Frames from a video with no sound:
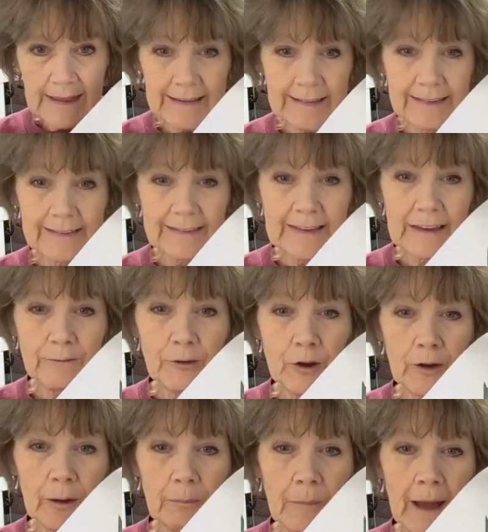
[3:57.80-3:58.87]
and see if
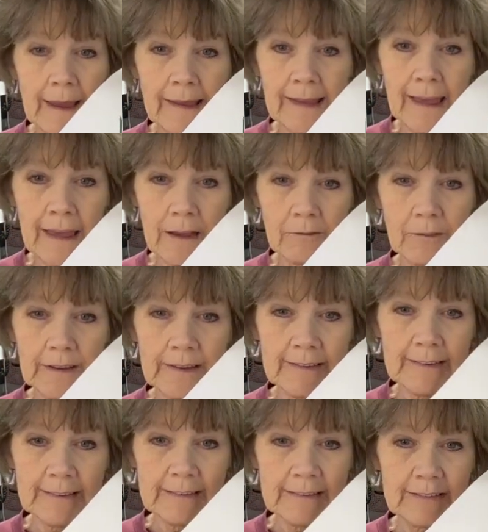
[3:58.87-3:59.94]
you can buy
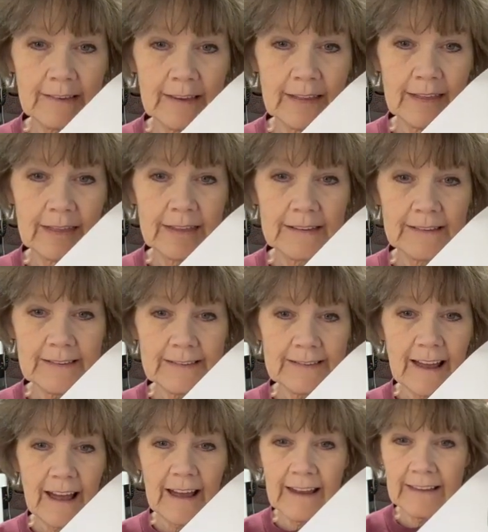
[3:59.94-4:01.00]
canvases this
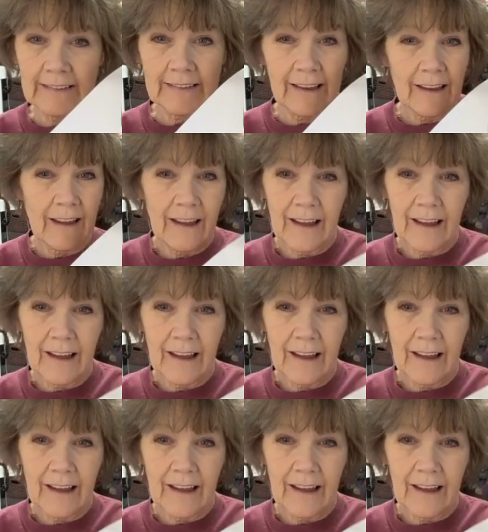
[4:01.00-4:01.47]
size.